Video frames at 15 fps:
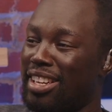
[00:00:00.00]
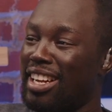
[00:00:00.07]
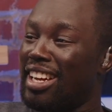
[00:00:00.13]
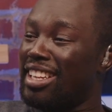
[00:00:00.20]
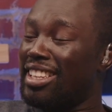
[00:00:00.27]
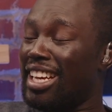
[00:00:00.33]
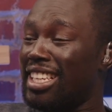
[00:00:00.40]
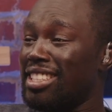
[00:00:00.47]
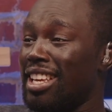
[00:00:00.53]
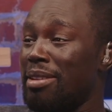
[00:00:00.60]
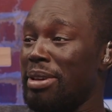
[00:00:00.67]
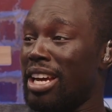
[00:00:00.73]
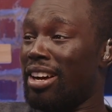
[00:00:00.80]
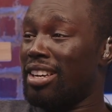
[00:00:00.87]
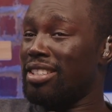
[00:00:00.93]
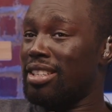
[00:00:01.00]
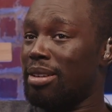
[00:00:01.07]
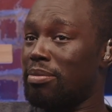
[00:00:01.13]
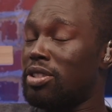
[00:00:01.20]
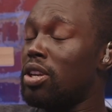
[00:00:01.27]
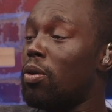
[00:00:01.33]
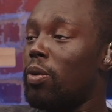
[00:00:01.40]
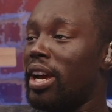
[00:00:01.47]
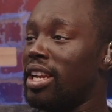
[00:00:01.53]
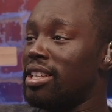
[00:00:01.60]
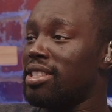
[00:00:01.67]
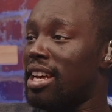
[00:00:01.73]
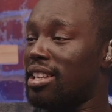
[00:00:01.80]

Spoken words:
That's going to be awesome. So when is that?